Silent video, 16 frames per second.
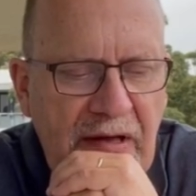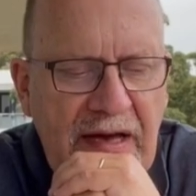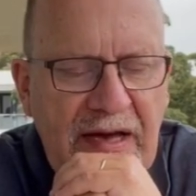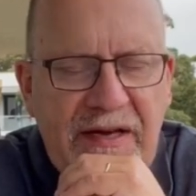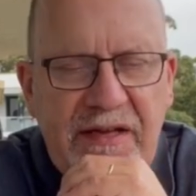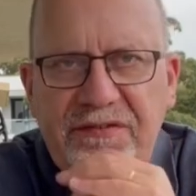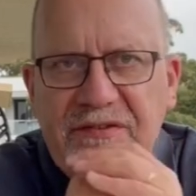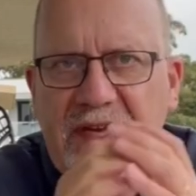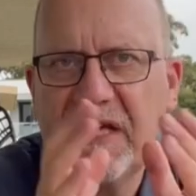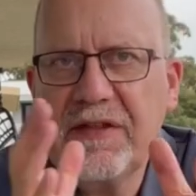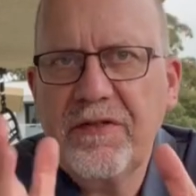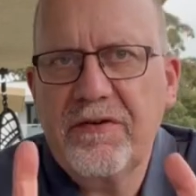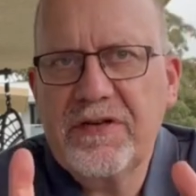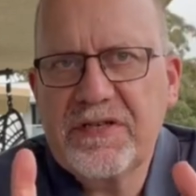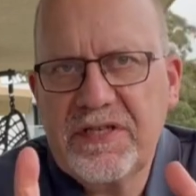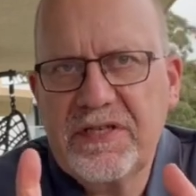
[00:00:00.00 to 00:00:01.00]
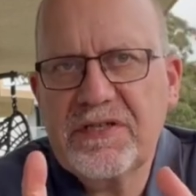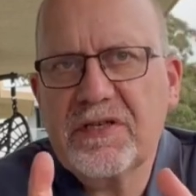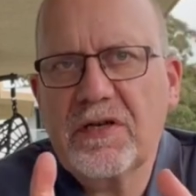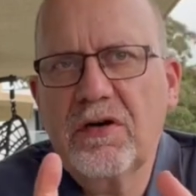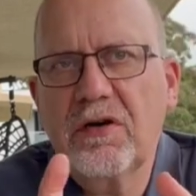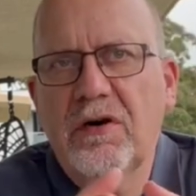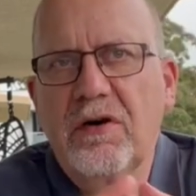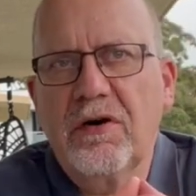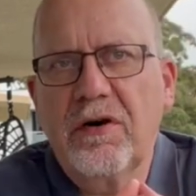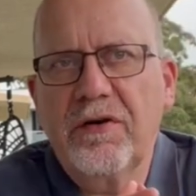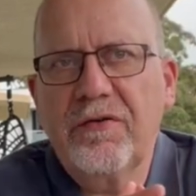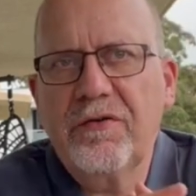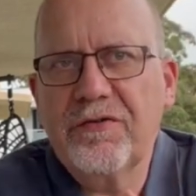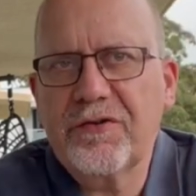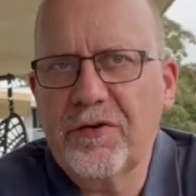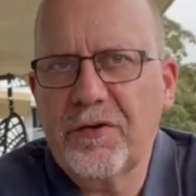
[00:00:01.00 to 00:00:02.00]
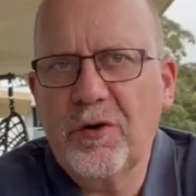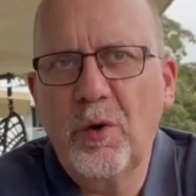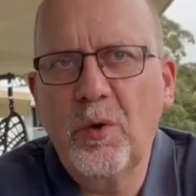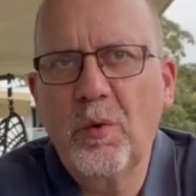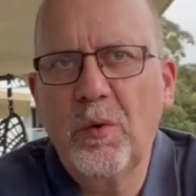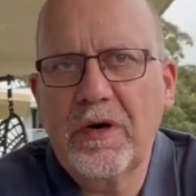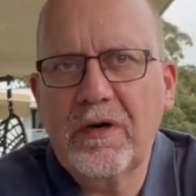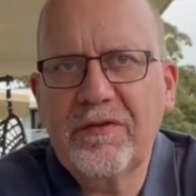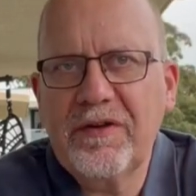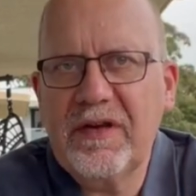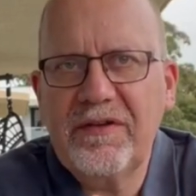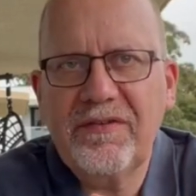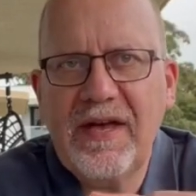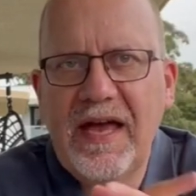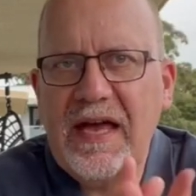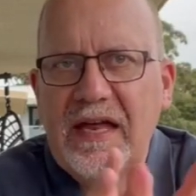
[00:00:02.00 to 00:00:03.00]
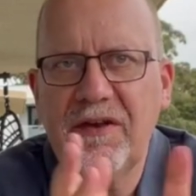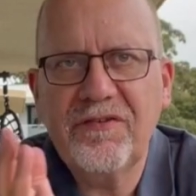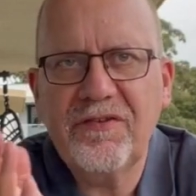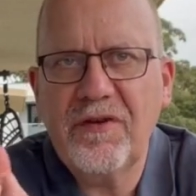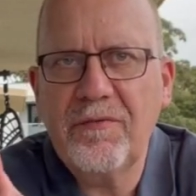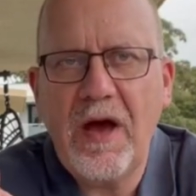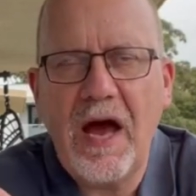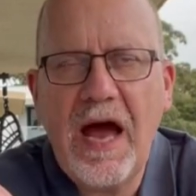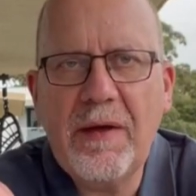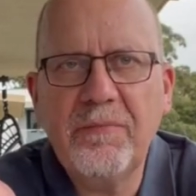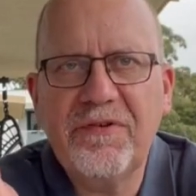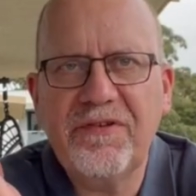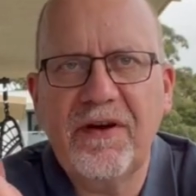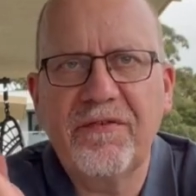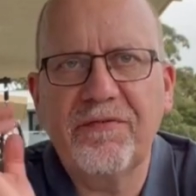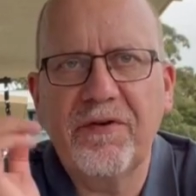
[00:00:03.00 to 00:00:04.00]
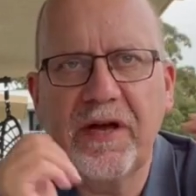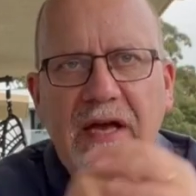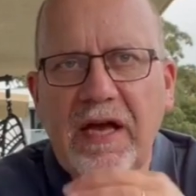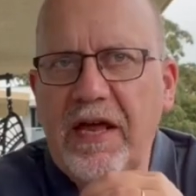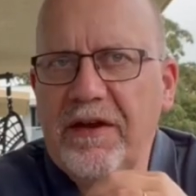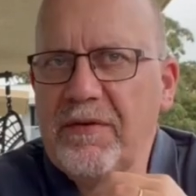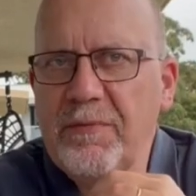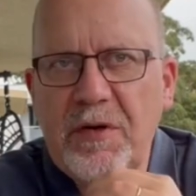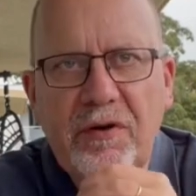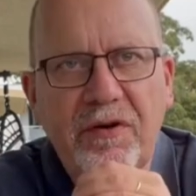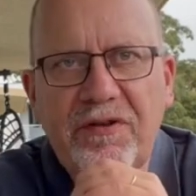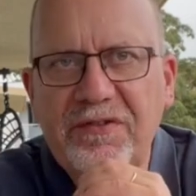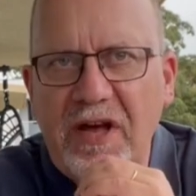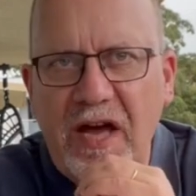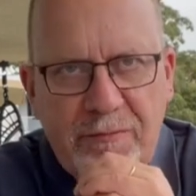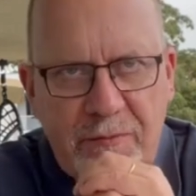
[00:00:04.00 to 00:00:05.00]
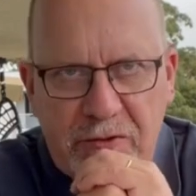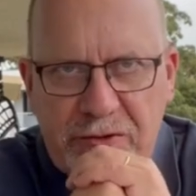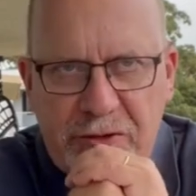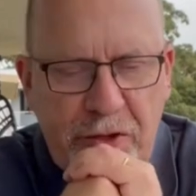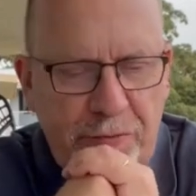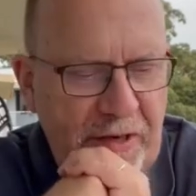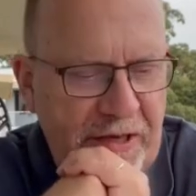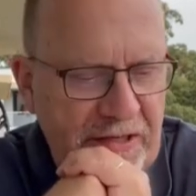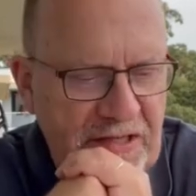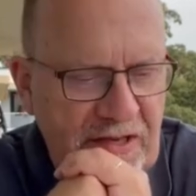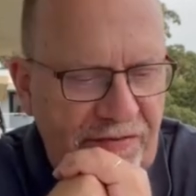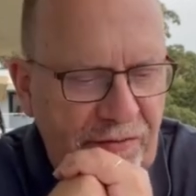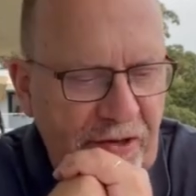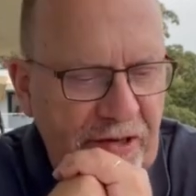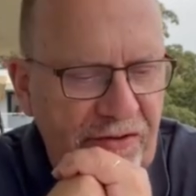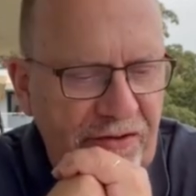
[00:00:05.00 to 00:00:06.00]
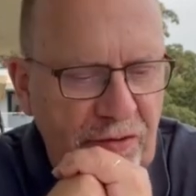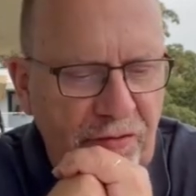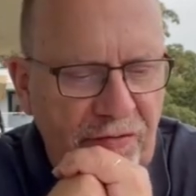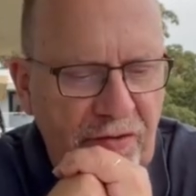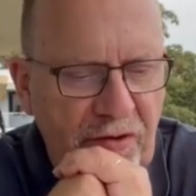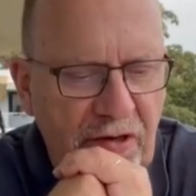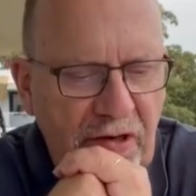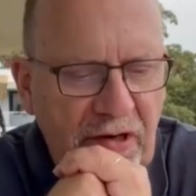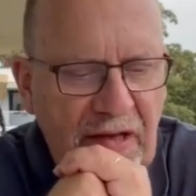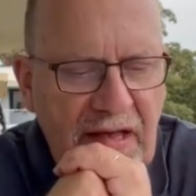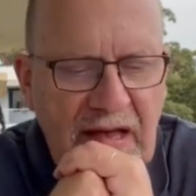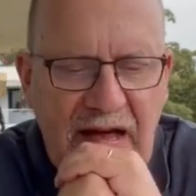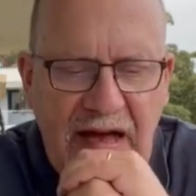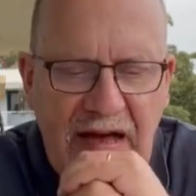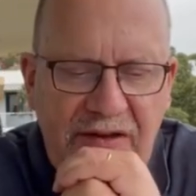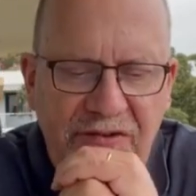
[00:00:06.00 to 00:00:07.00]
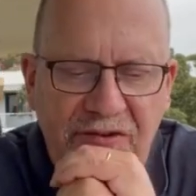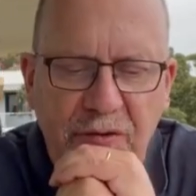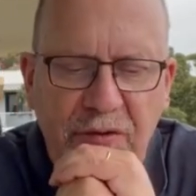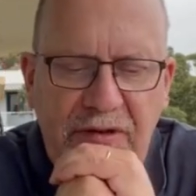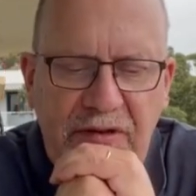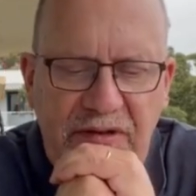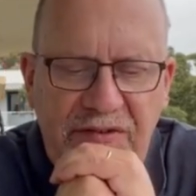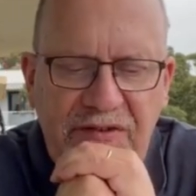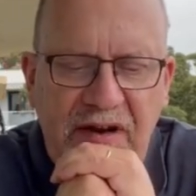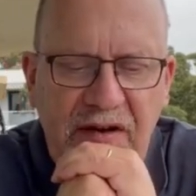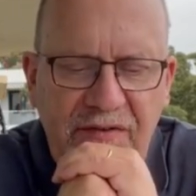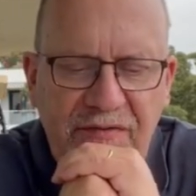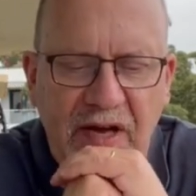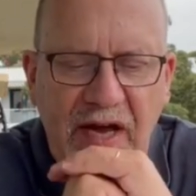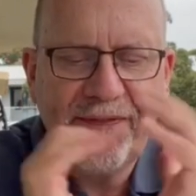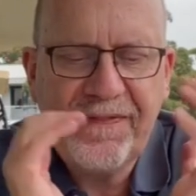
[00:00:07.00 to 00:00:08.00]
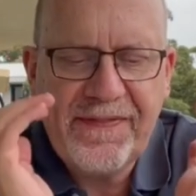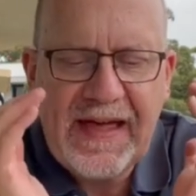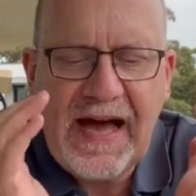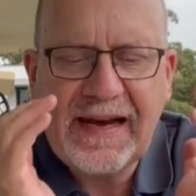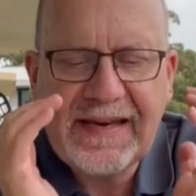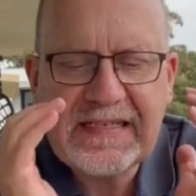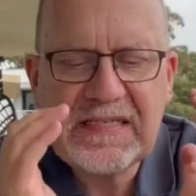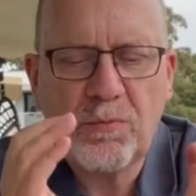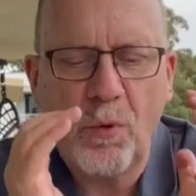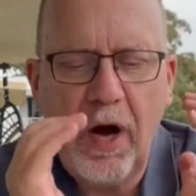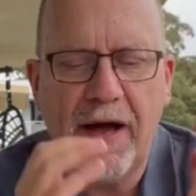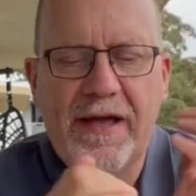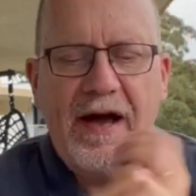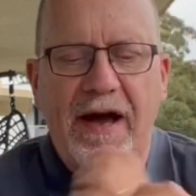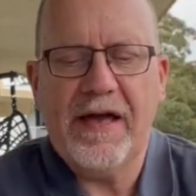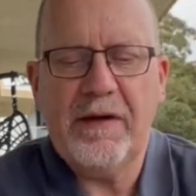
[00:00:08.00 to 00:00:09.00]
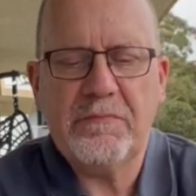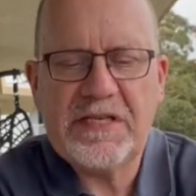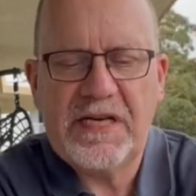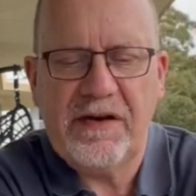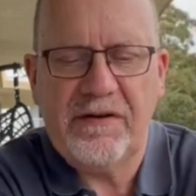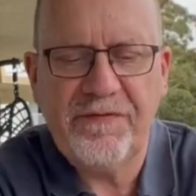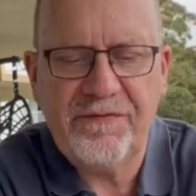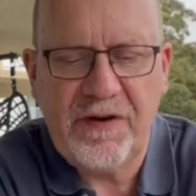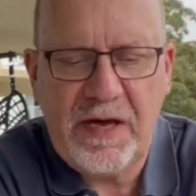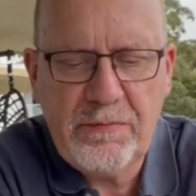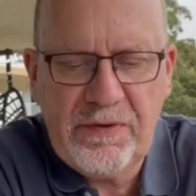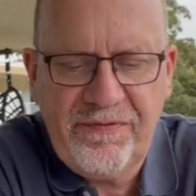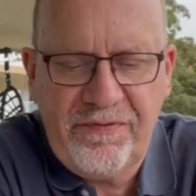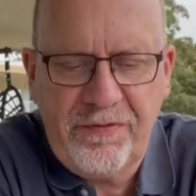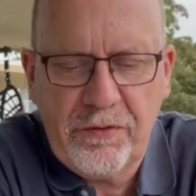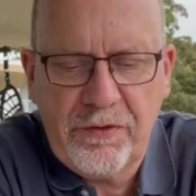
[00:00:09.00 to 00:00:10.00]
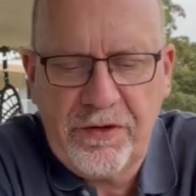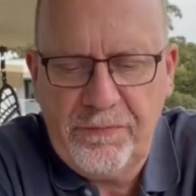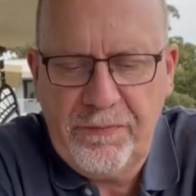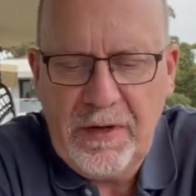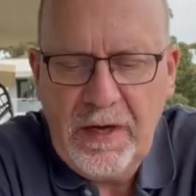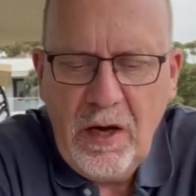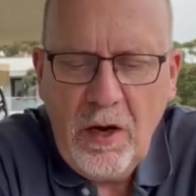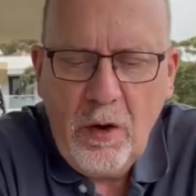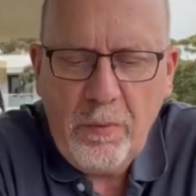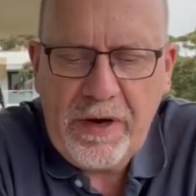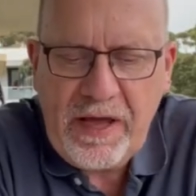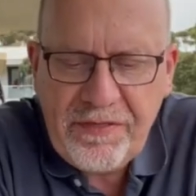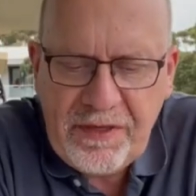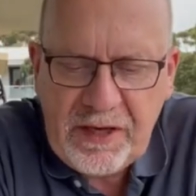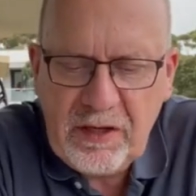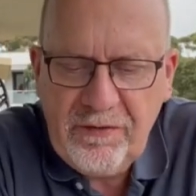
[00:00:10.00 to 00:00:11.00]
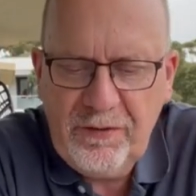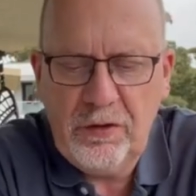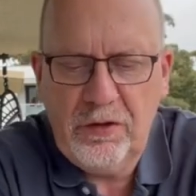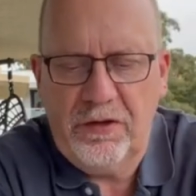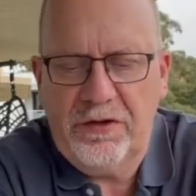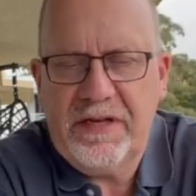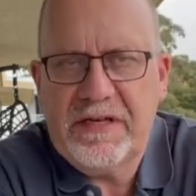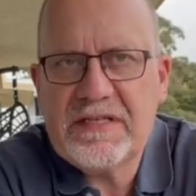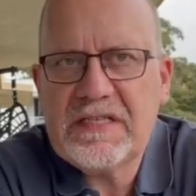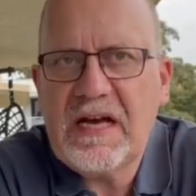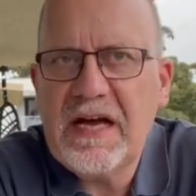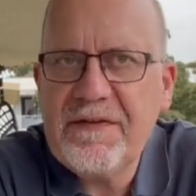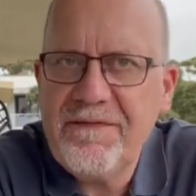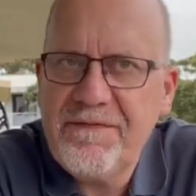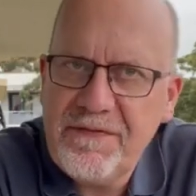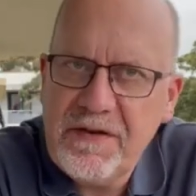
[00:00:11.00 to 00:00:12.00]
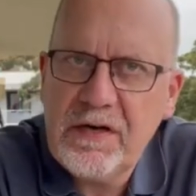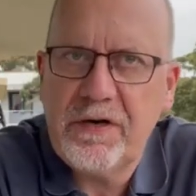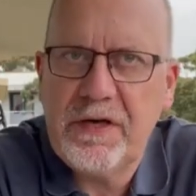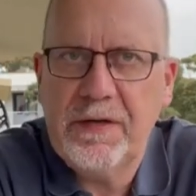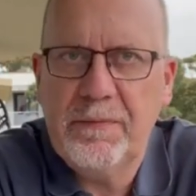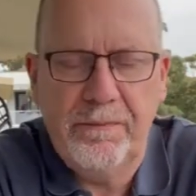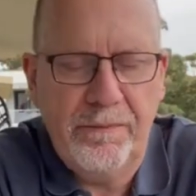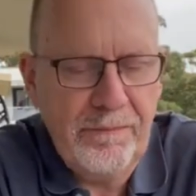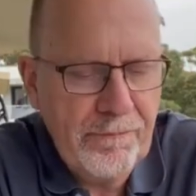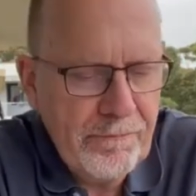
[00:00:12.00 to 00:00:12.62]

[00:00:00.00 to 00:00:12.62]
And he's saying there is this God who's got the whole world in his hands and I'm suffering. And to be honest, I'm not sure my suffering is over. And so he's terrified. That is why I am terrified before him. When I think of all this, I fear him.